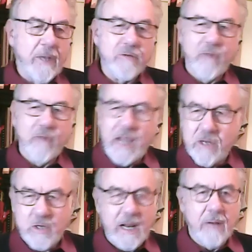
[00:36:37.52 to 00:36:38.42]
range
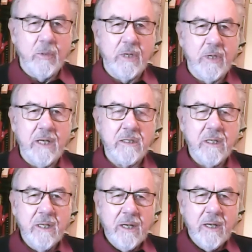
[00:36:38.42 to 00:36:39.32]
an animal needs.
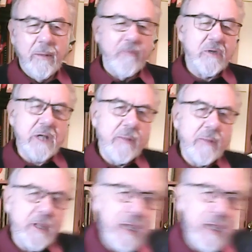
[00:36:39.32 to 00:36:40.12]
I mean, for example, the,